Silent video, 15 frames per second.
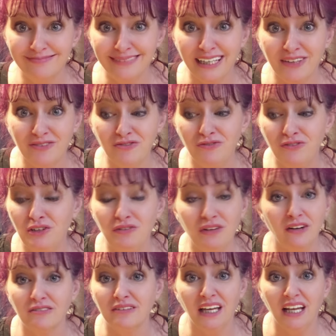And if you
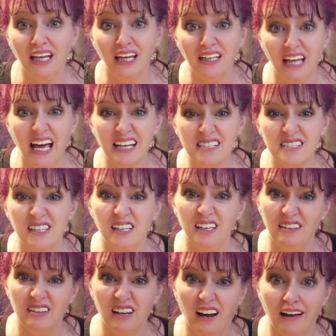don't get it, ask
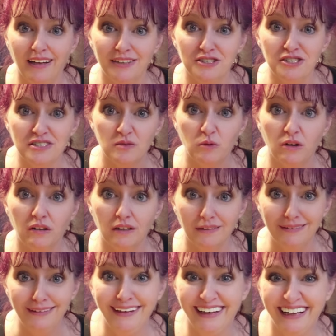Dee tonight. She's at work.